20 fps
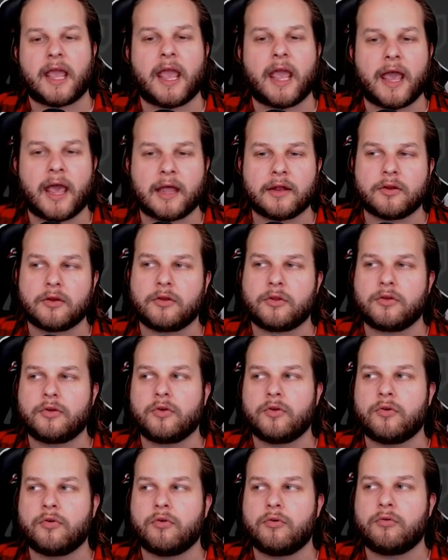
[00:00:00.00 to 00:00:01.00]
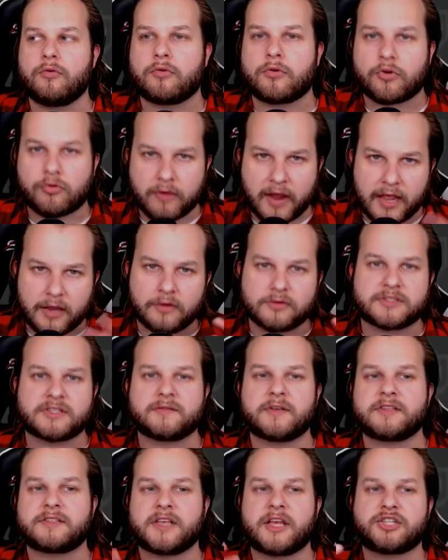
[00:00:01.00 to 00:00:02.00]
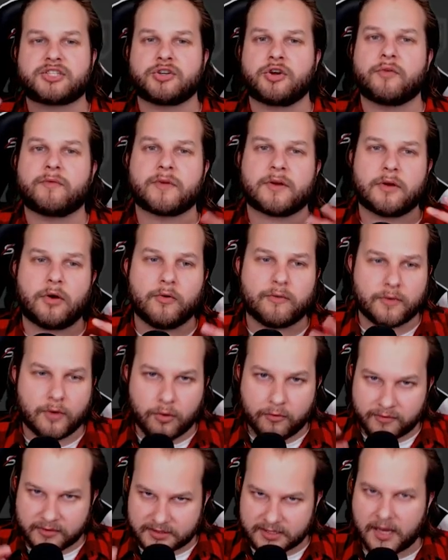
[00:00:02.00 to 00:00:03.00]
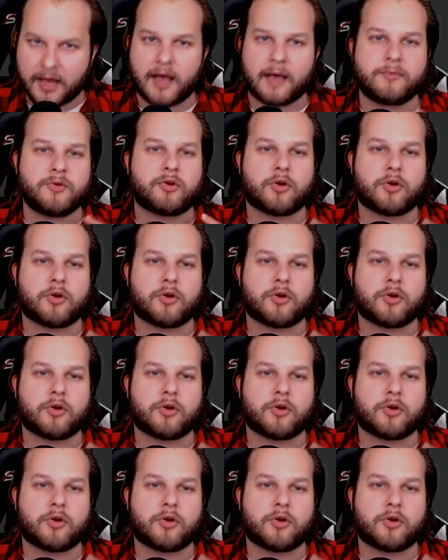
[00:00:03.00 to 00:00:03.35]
And you create your civilization over, over over time.